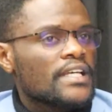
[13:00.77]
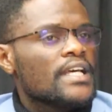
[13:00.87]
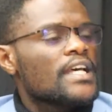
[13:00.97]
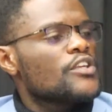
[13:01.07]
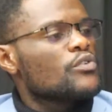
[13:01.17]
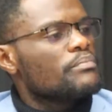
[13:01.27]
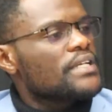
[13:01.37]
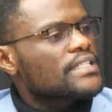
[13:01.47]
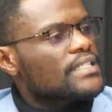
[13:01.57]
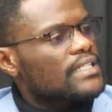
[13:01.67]
you
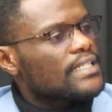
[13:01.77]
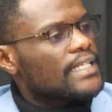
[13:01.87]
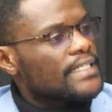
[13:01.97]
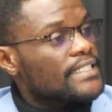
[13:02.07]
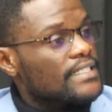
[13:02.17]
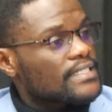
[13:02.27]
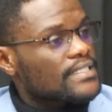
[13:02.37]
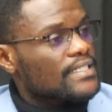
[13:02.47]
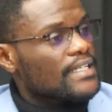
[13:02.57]
meet ladies